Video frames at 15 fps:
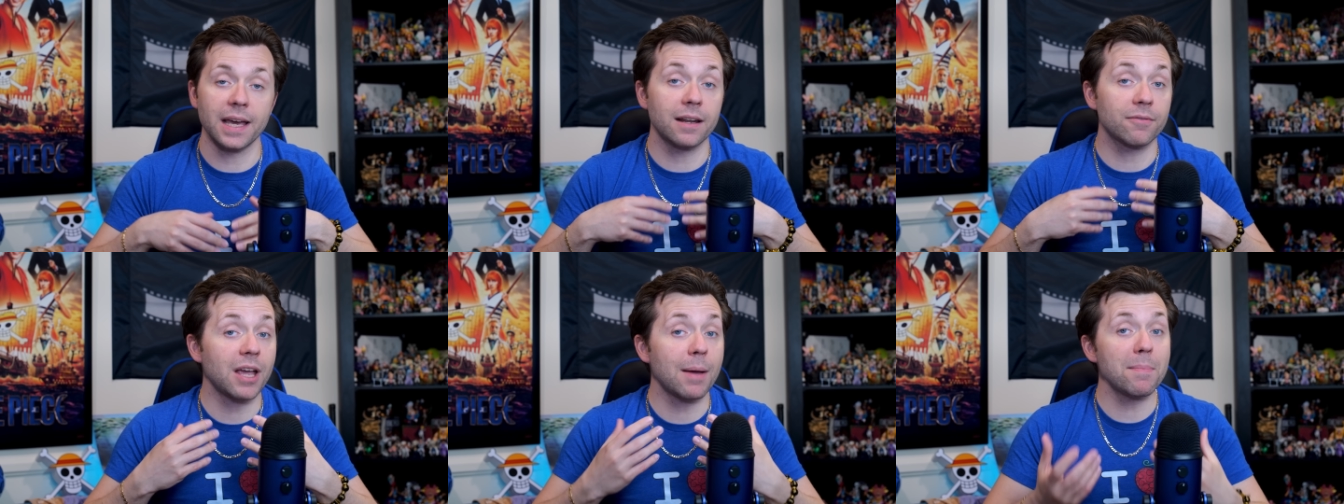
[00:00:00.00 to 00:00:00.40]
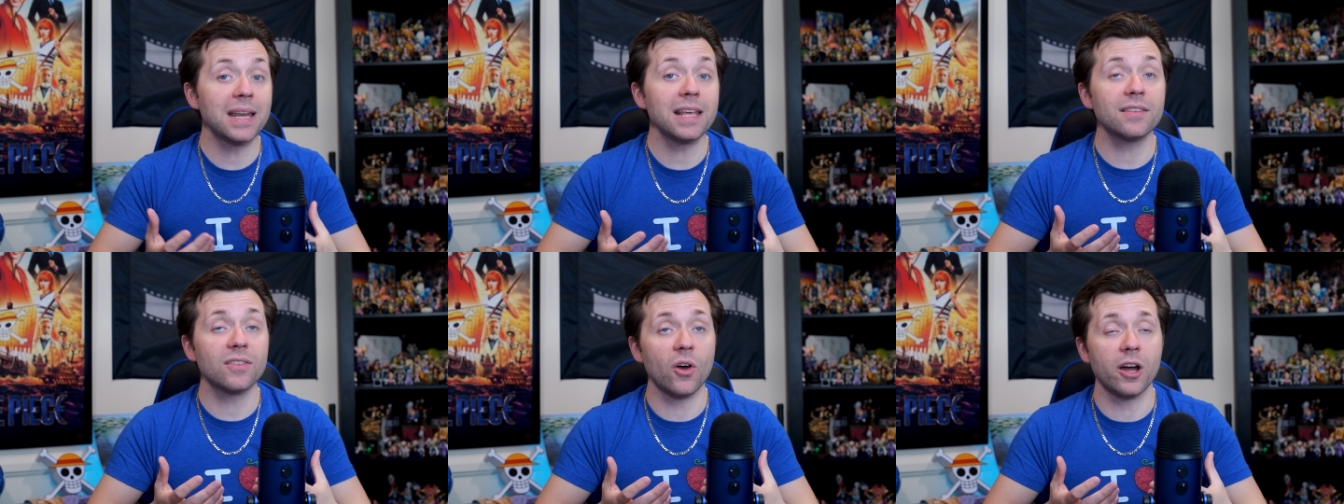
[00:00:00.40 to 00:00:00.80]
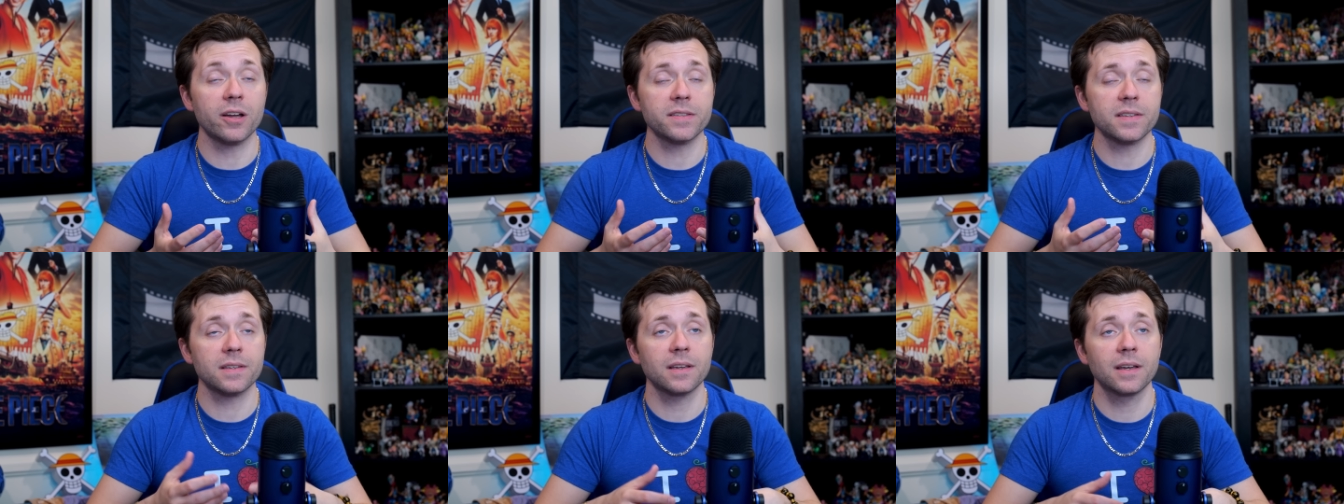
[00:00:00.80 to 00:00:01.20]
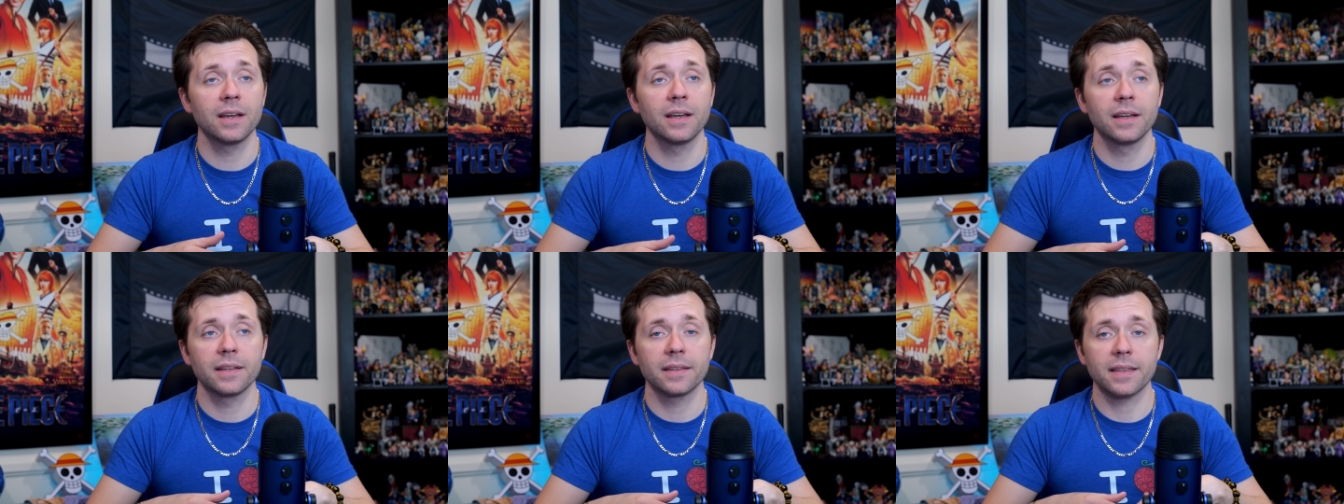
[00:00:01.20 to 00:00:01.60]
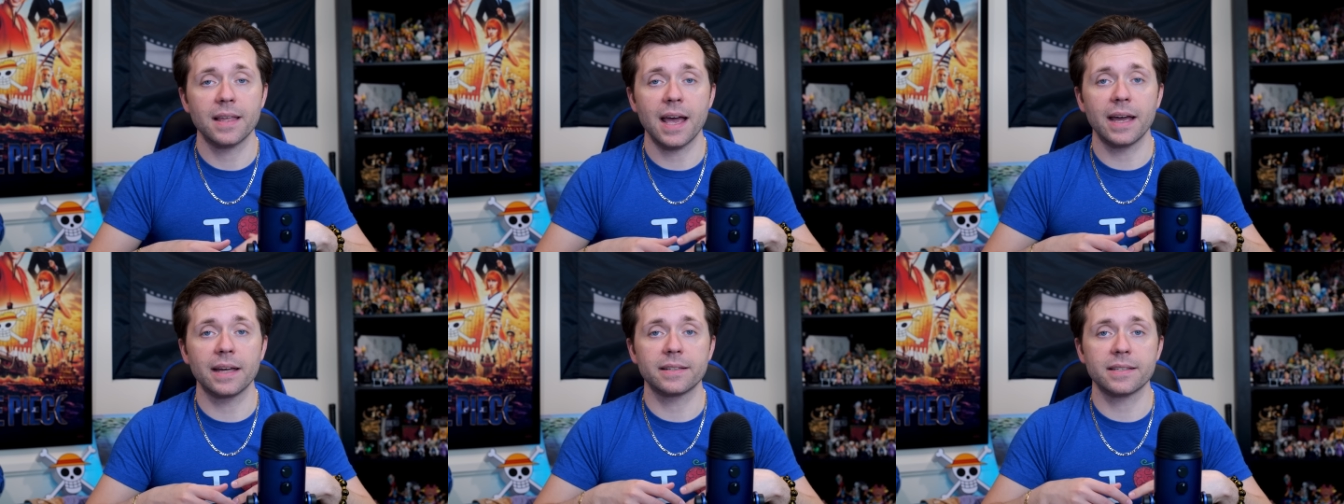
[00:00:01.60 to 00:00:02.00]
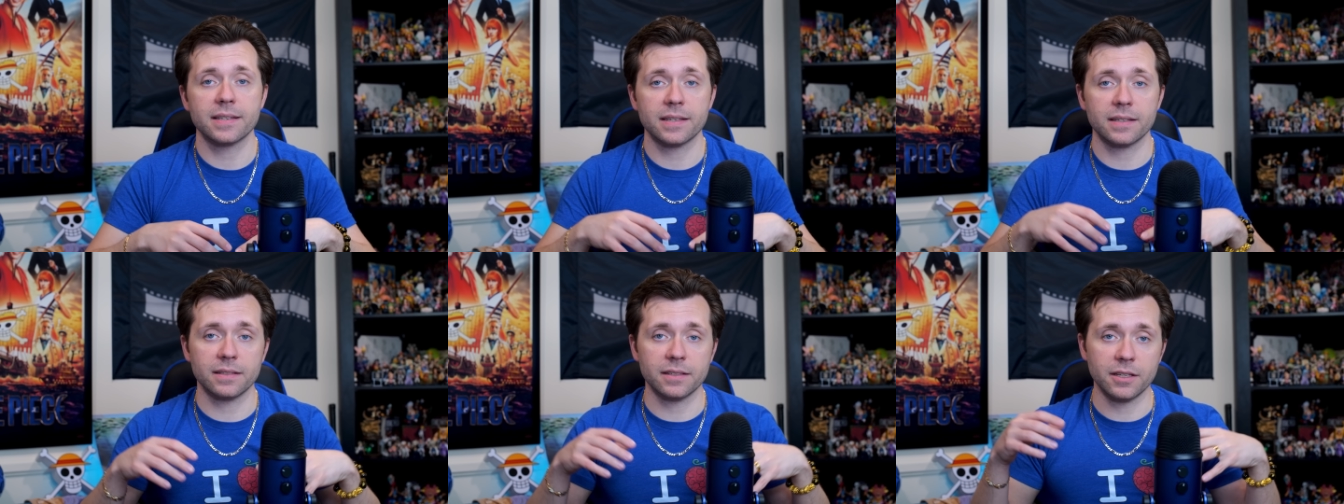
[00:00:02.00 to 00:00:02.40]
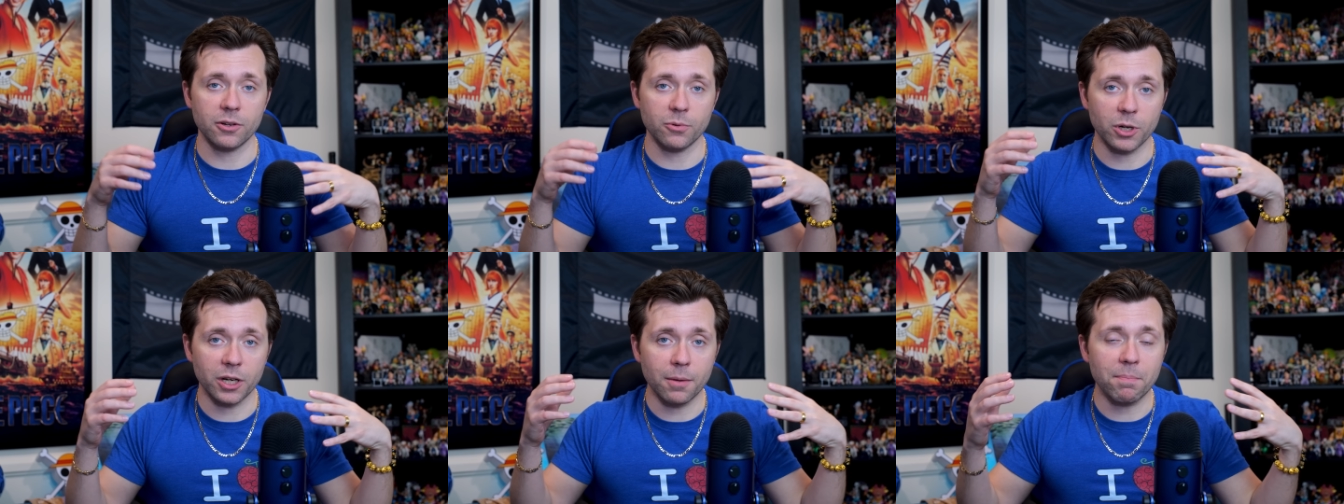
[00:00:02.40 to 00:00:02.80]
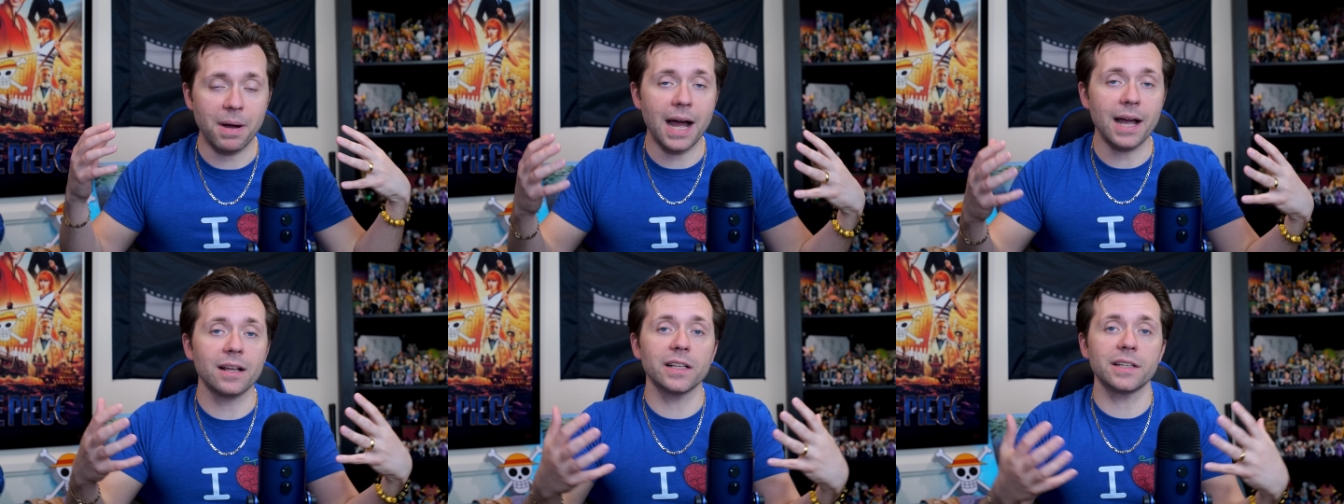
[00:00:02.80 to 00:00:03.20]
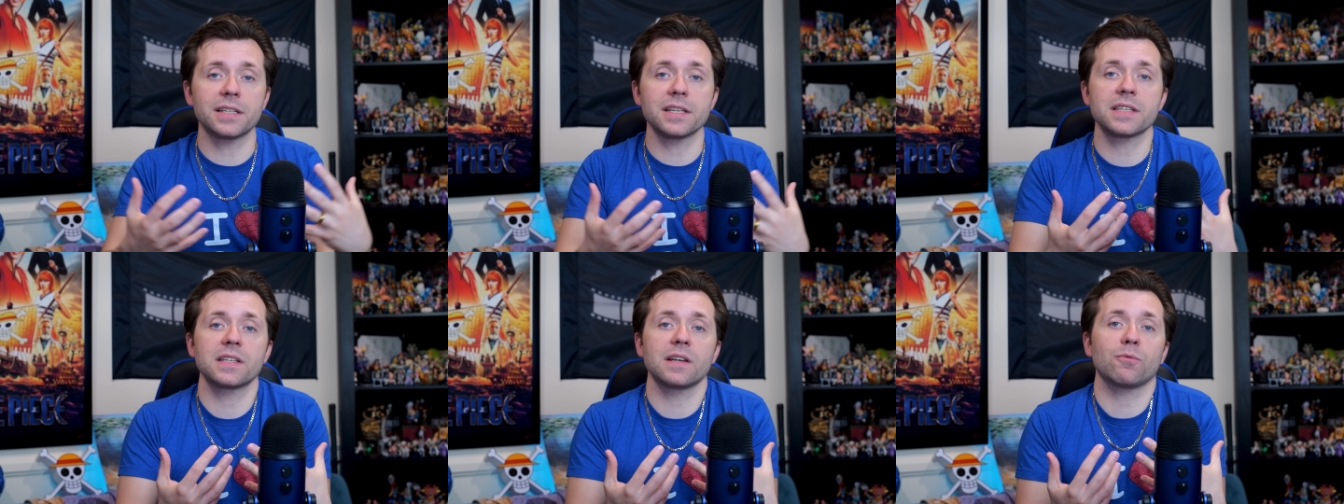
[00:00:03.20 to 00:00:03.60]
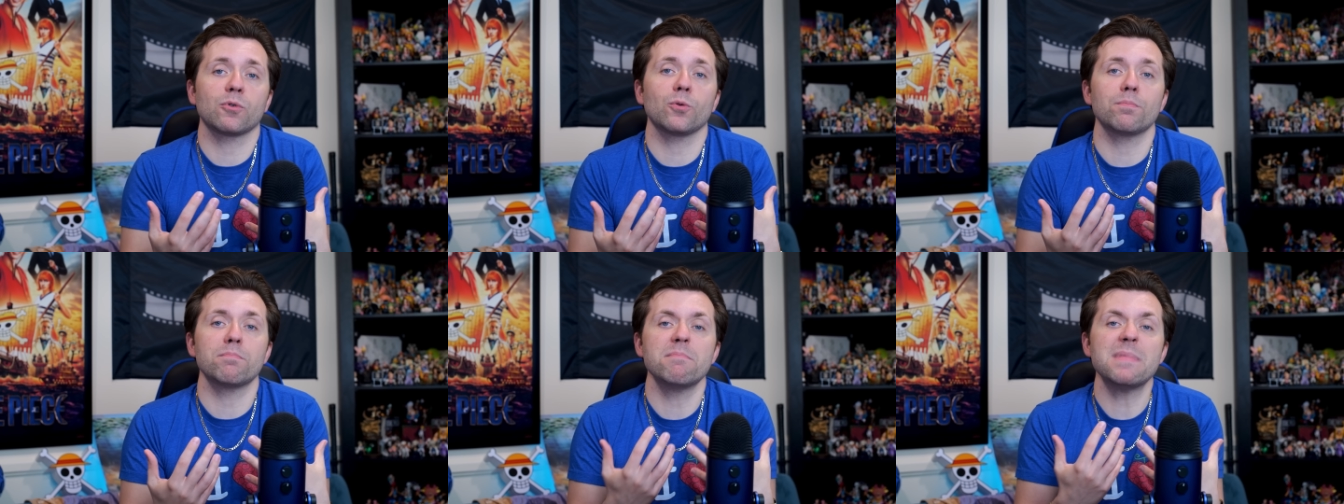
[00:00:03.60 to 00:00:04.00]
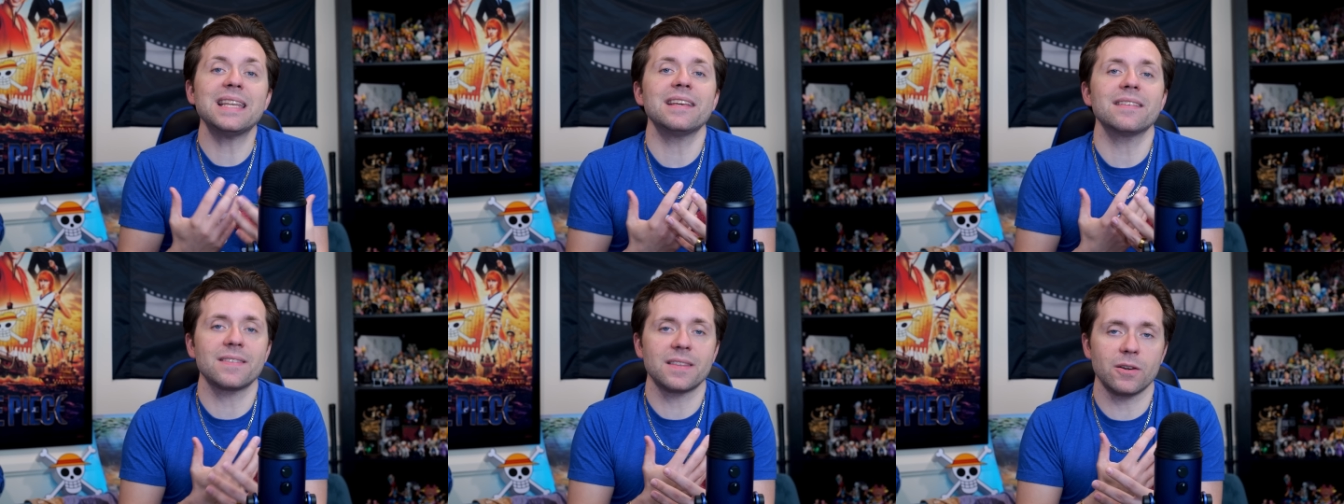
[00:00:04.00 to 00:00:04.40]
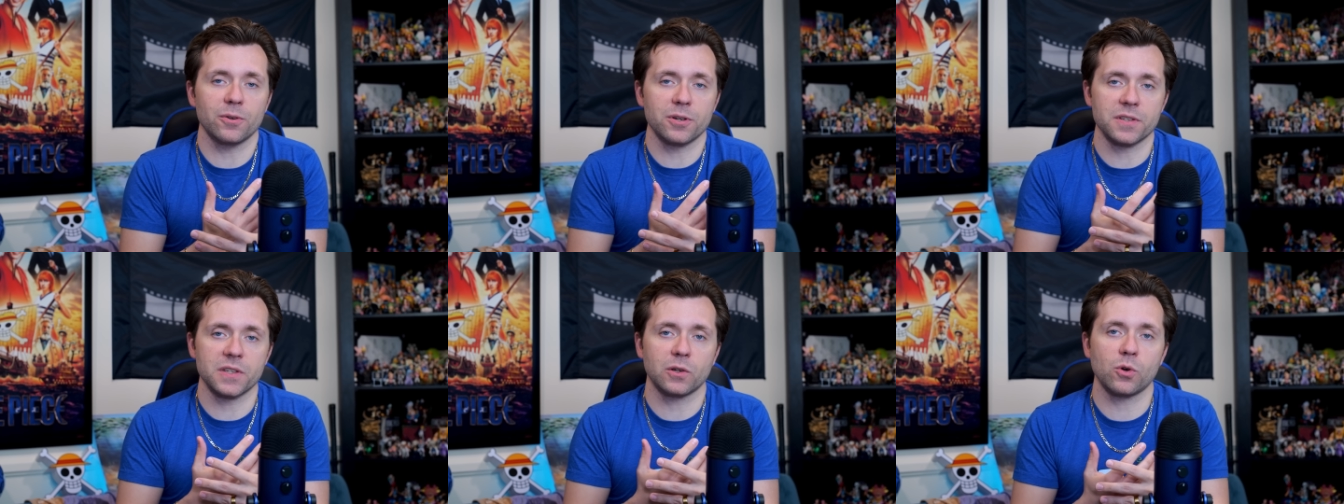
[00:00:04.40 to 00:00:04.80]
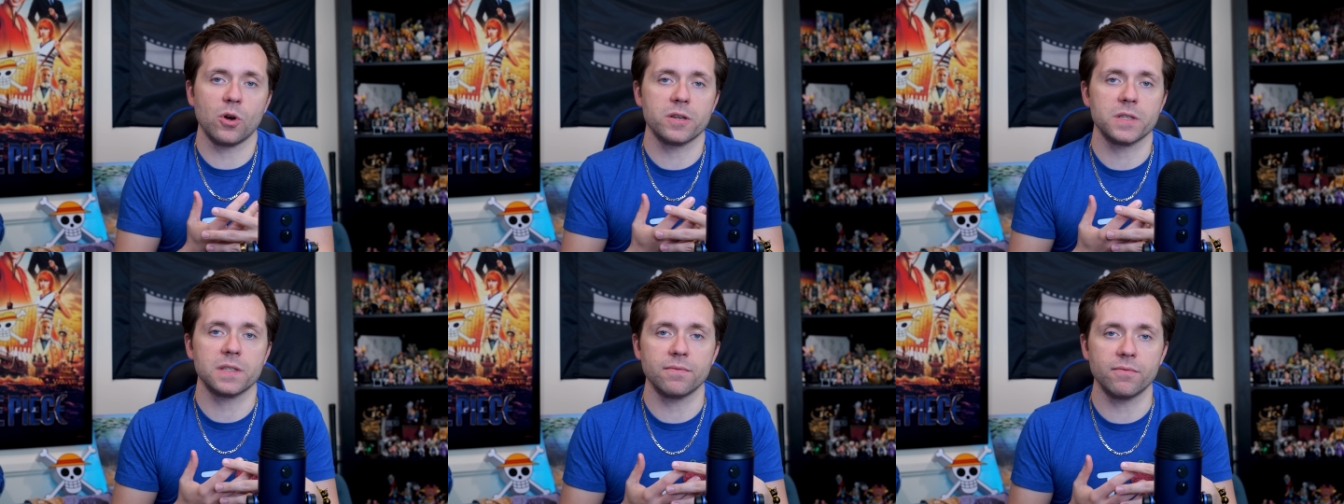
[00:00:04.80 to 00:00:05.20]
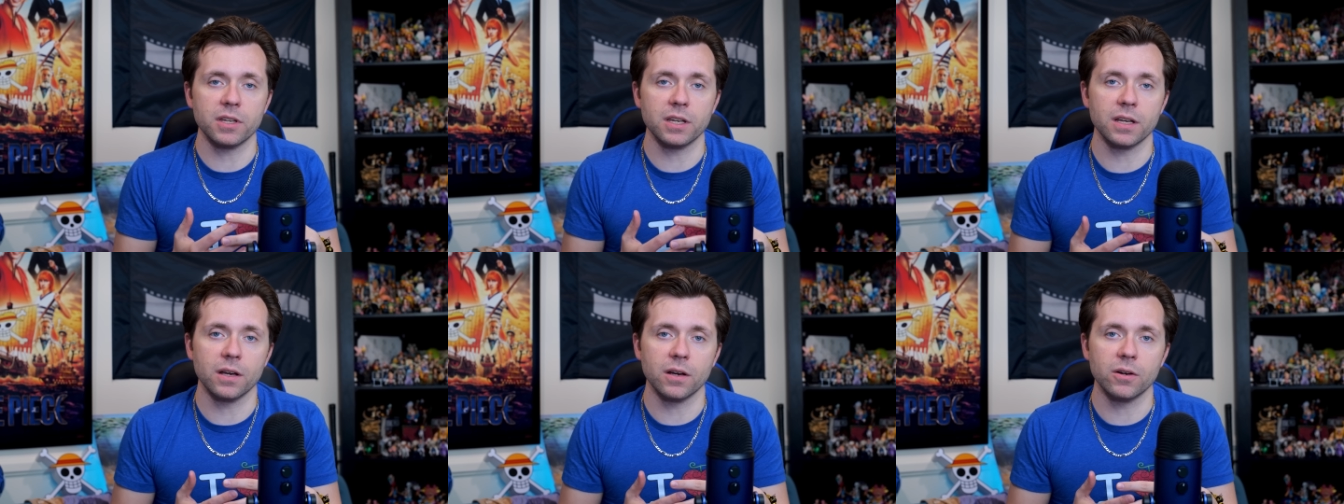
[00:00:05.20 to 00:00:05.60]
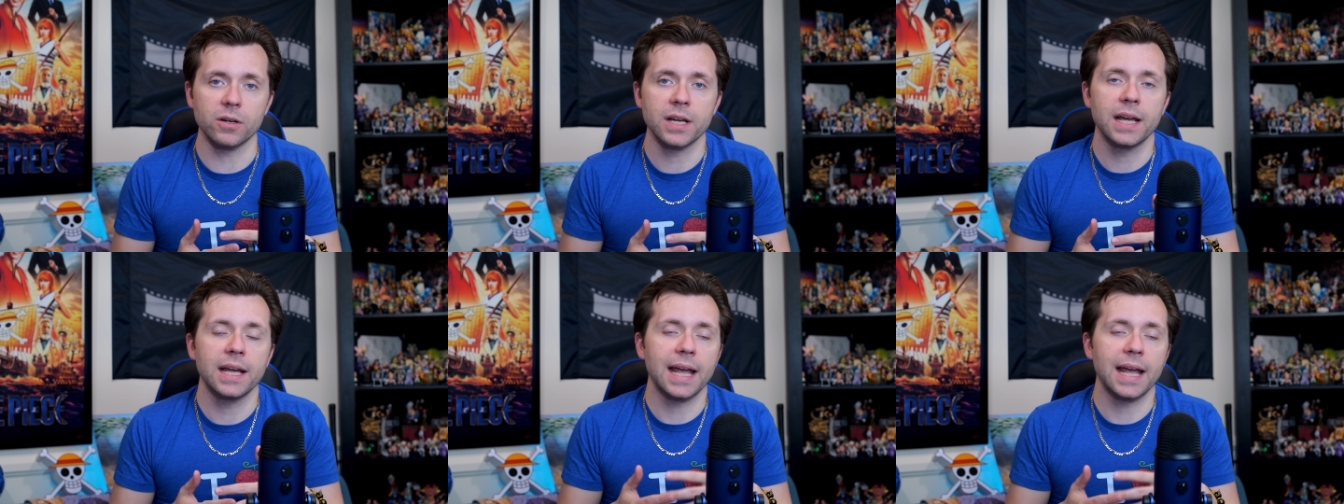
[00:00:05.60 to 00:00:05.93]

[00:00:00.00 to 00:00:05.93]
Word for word: And I've got many thoughts that, you know, we're going to pile into several mini theories across the video,